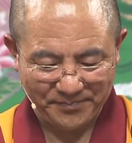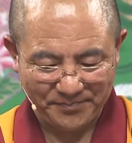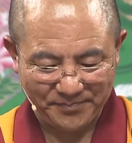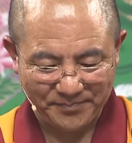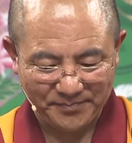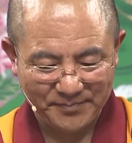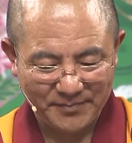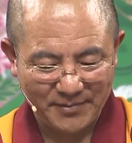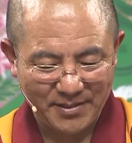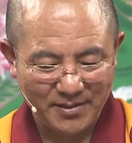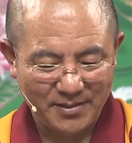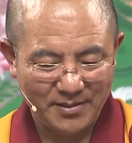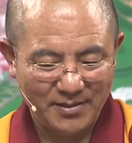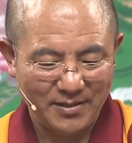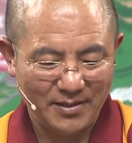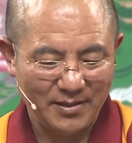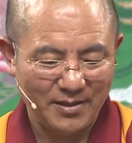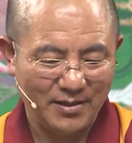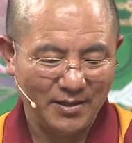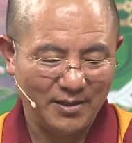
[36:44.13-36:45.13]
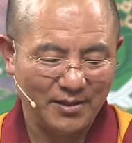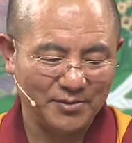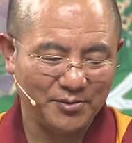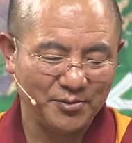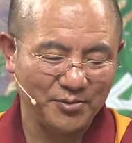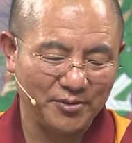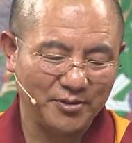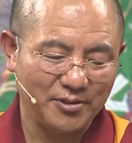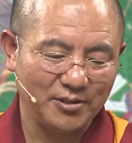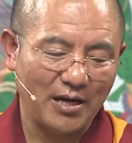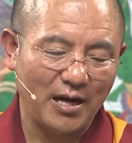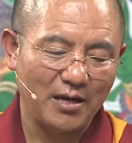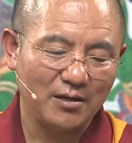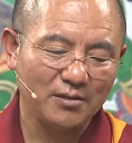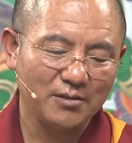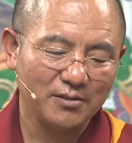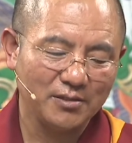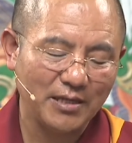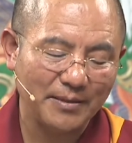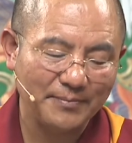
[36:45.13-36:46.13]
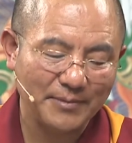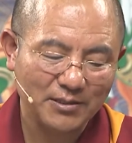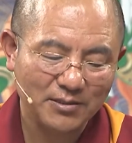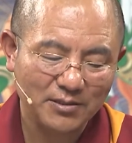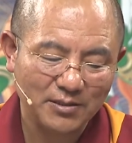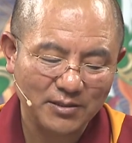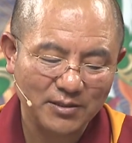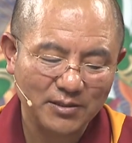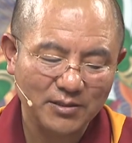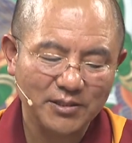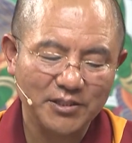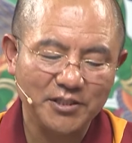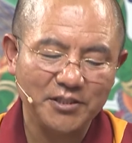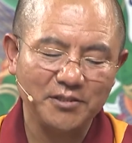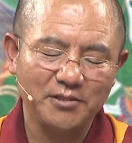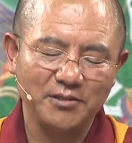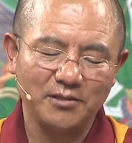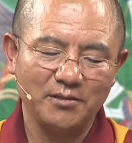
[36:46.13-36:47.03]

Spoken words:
so you should practice Tara diligently, right?